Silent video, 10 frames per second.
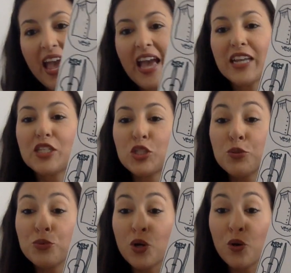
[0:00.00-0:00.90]
And
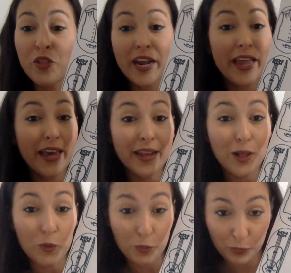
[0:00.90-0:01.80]
you know that I had
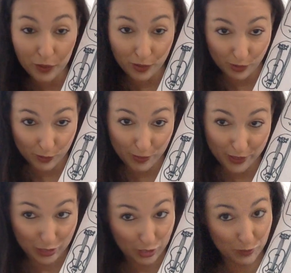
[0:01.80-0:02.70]
help with one of those
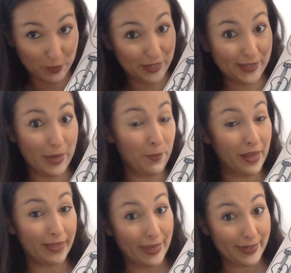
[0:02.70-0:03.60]
pictures because I'm
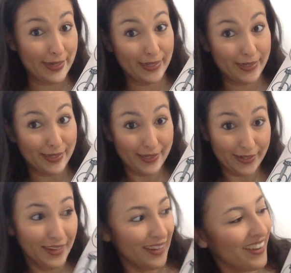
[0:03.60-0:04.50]
not that talented.
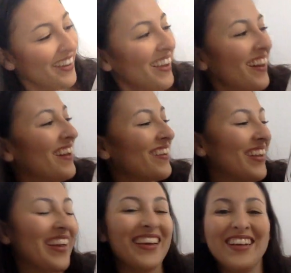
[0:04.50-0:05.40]

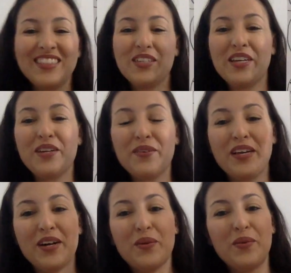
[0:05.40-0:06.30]
Okay, so here we go.